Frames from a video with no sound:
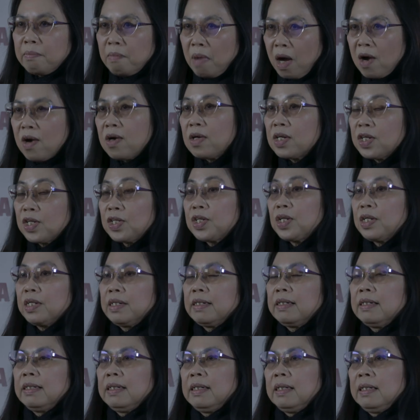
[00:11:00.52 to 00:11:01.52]
march,
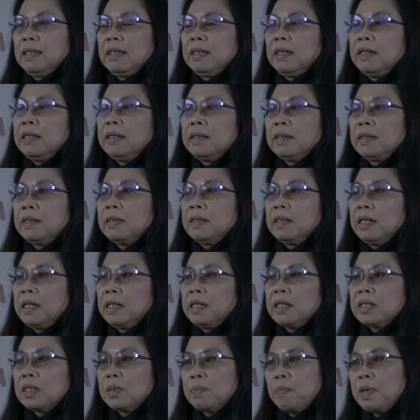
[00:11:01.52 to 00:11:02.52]
uh,
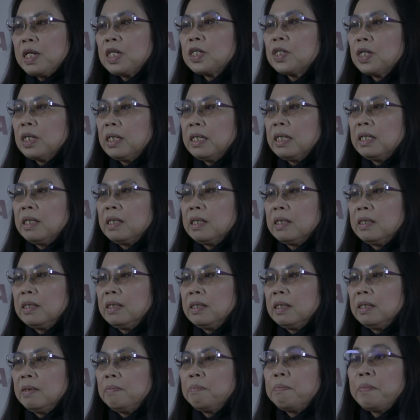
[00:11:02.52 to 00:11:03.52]
and especially
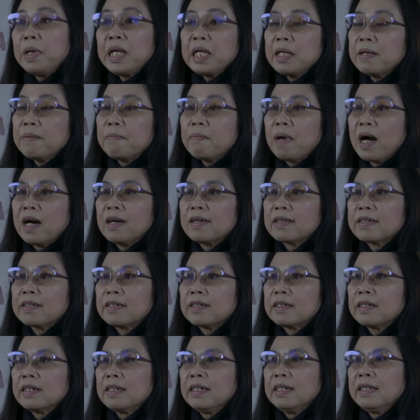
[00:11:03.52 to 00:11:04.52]
the Pink
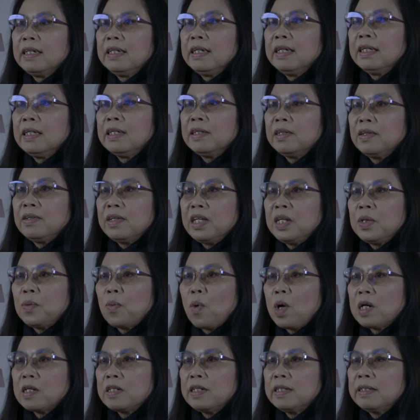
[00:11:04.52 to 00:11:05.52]
March, you know, in
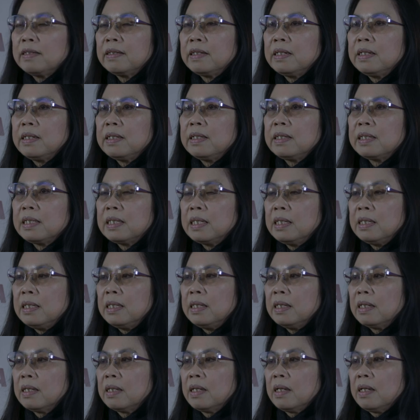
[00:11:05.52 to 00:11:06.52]
Washington, D.C.,
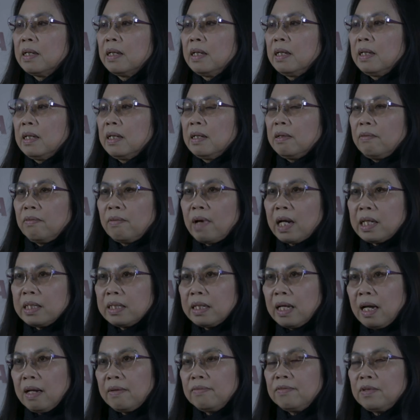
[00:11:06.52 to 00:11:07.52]

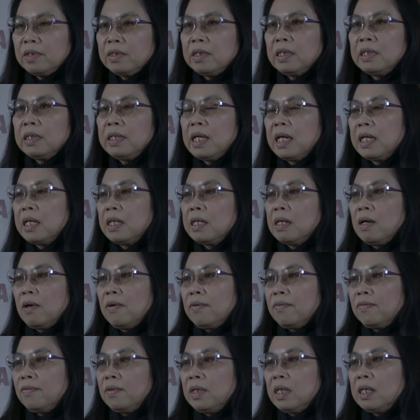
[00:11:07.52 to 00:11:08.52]
right after the day
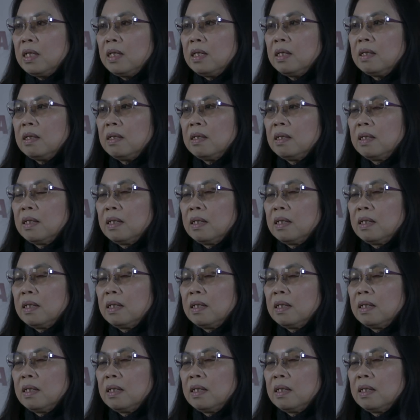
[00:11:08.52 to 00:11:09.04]
of the